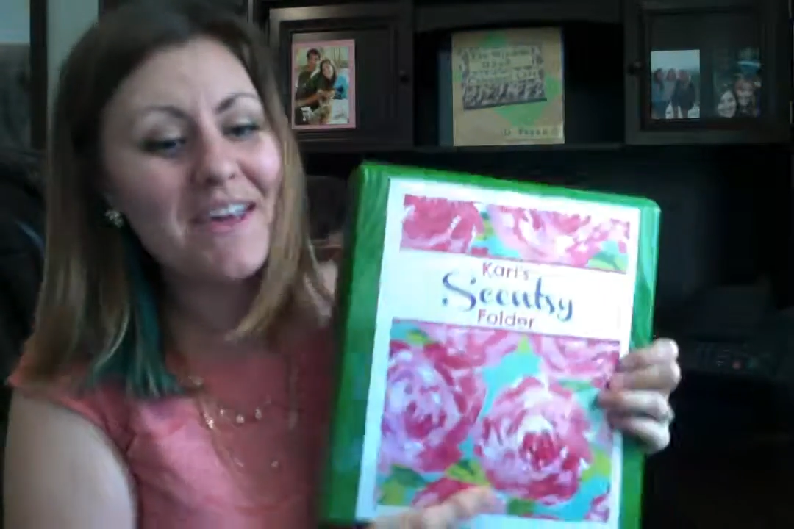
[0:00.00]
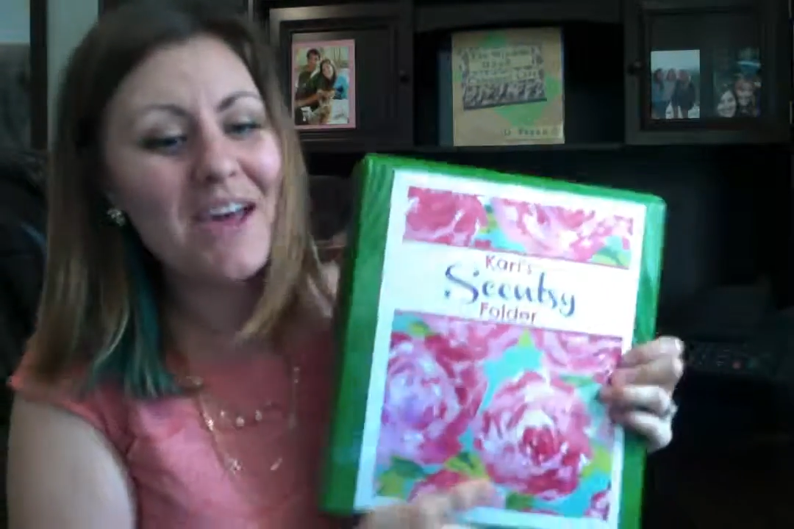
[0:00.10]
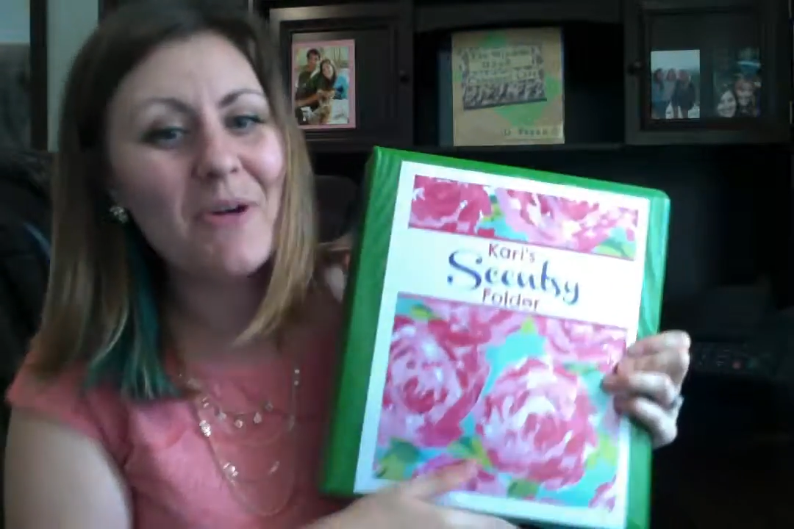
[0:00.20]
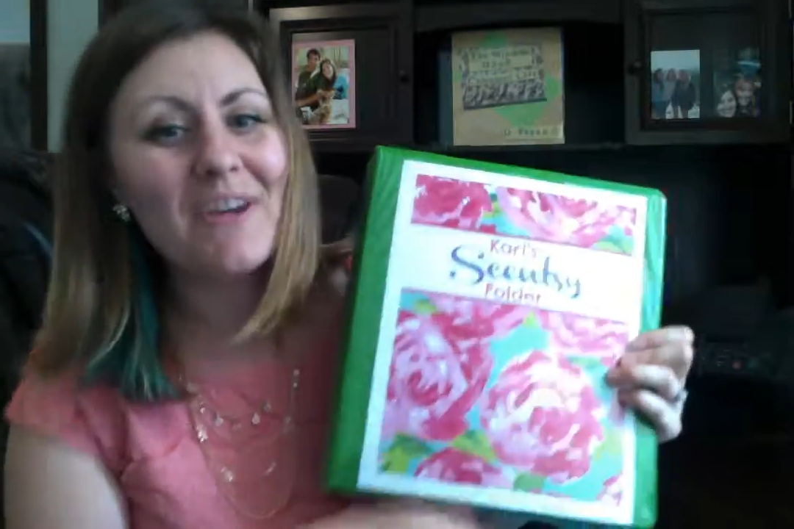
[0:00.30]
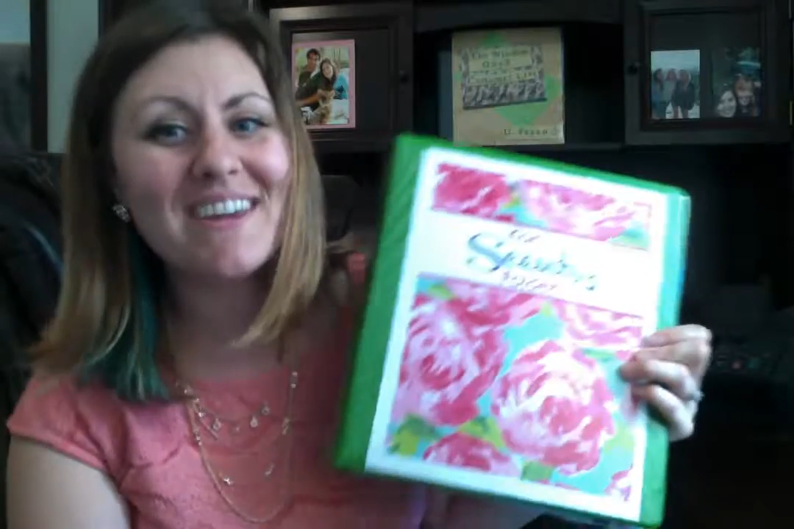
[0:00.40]

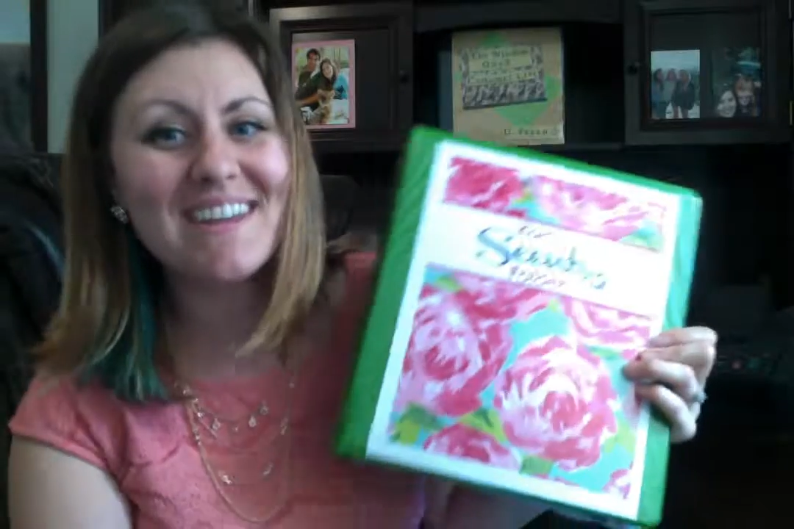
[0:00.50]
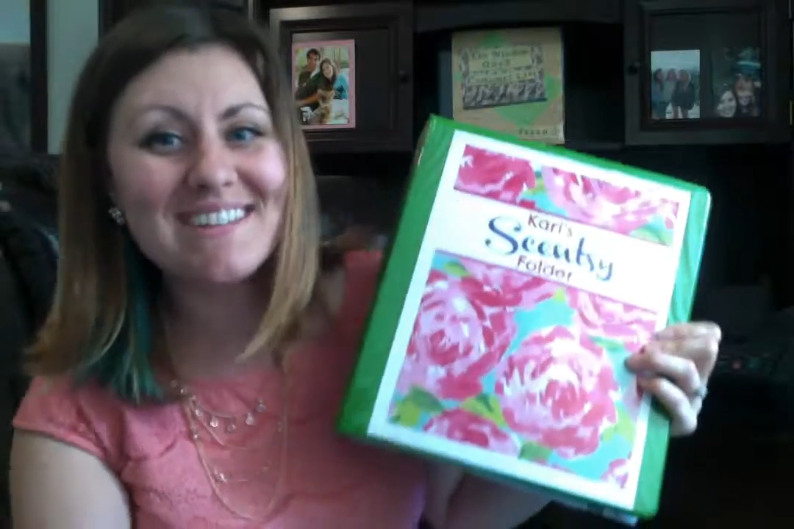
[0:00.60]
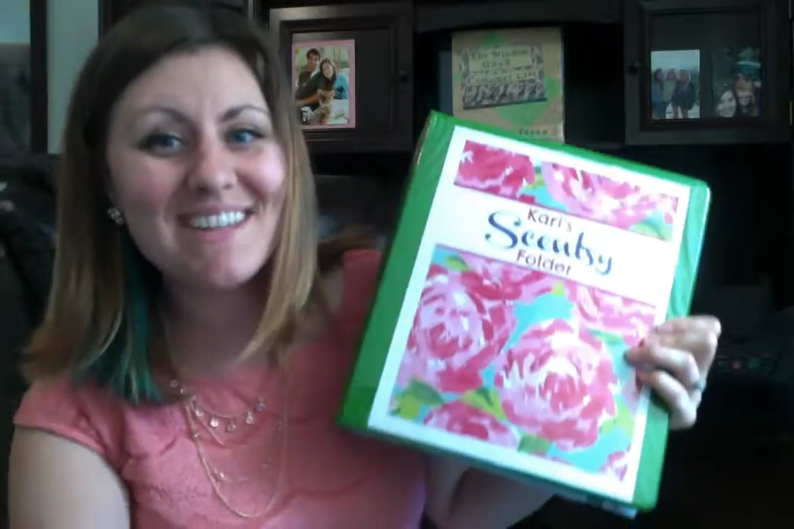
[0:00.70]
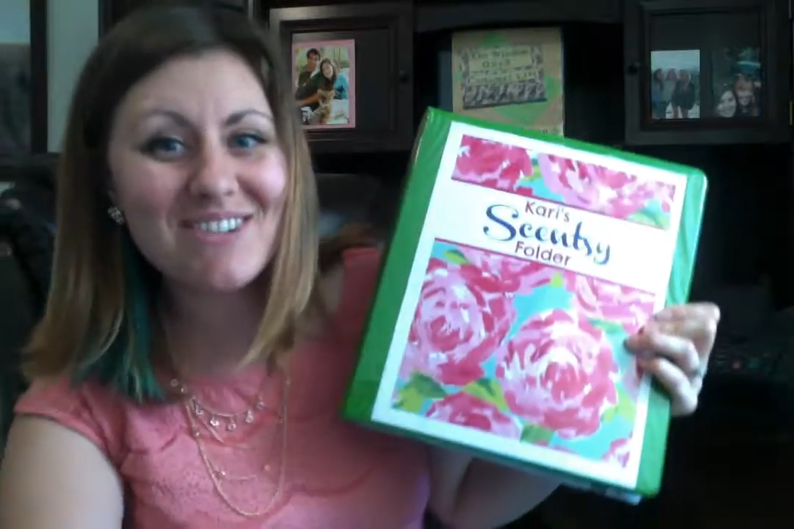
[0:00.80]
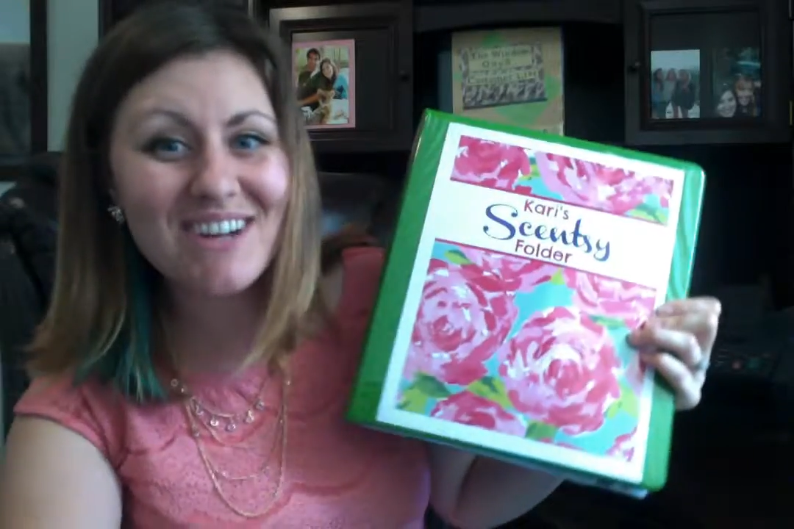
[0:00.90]
Alright guys,
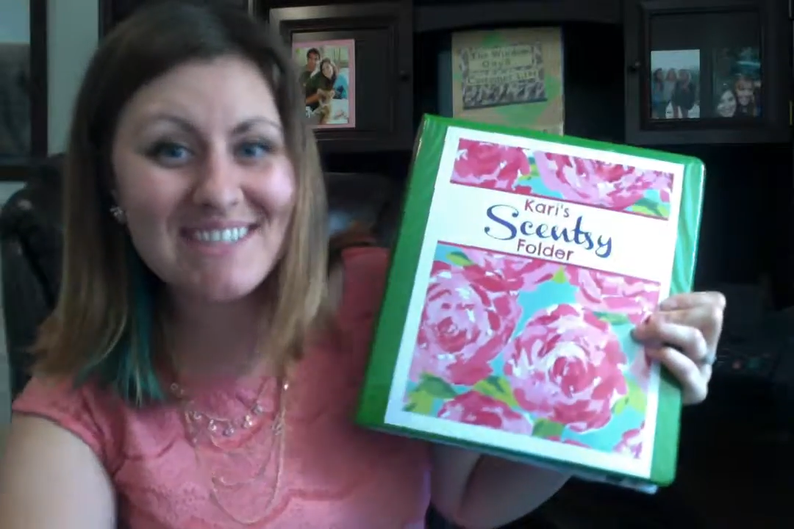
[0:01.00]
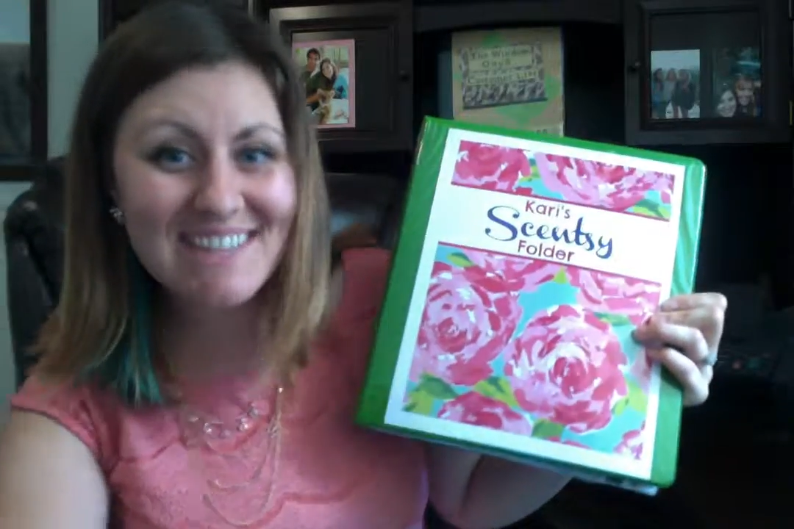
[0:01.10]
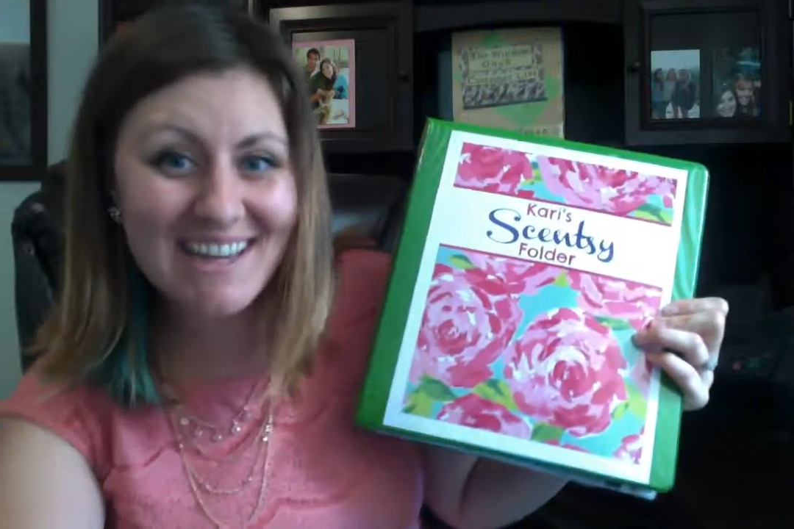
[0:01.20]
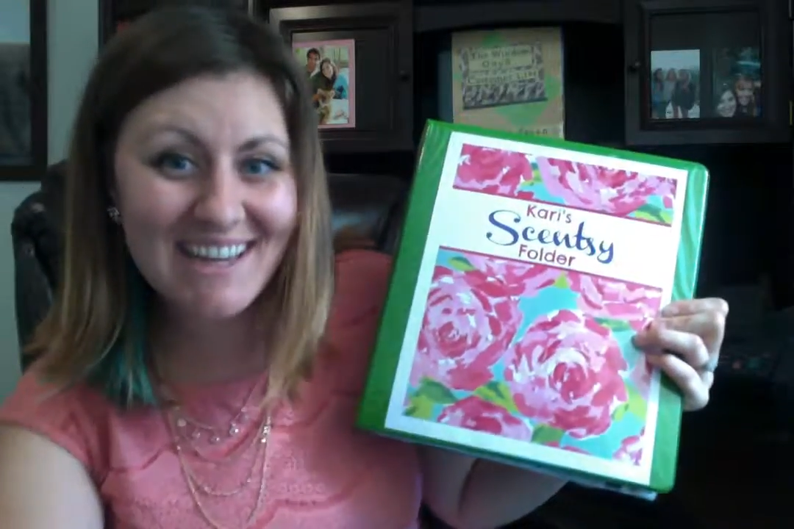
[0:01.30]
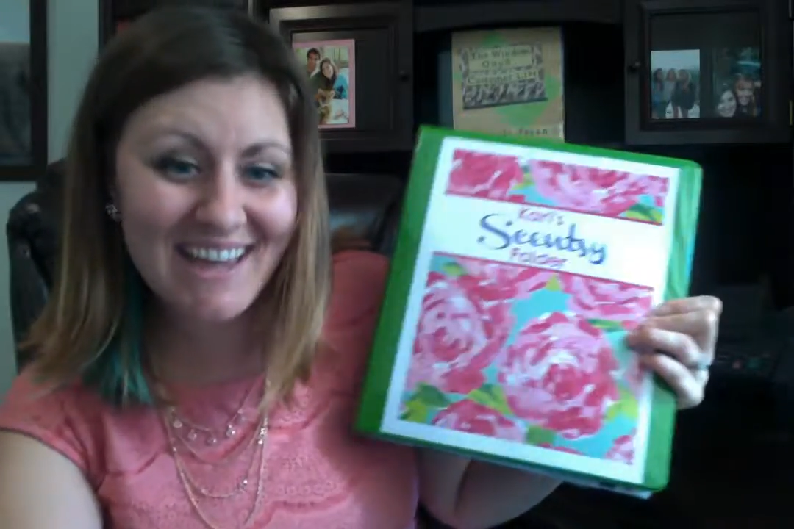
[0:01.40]
have a great
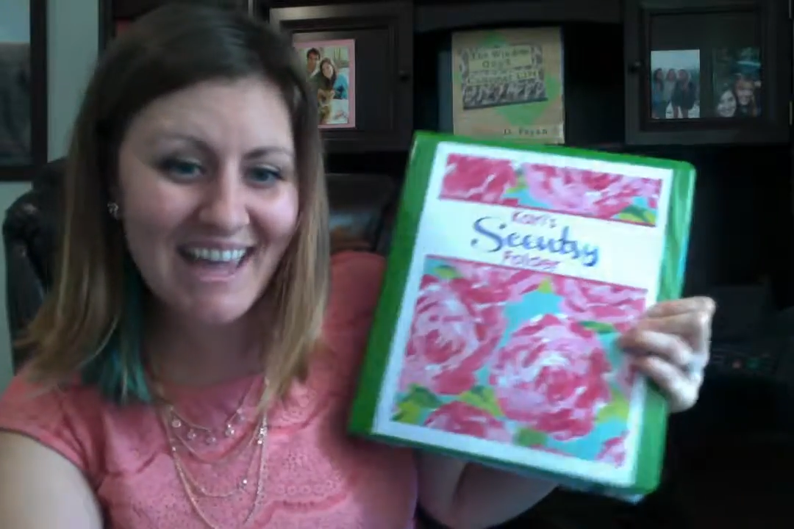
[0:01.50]
day,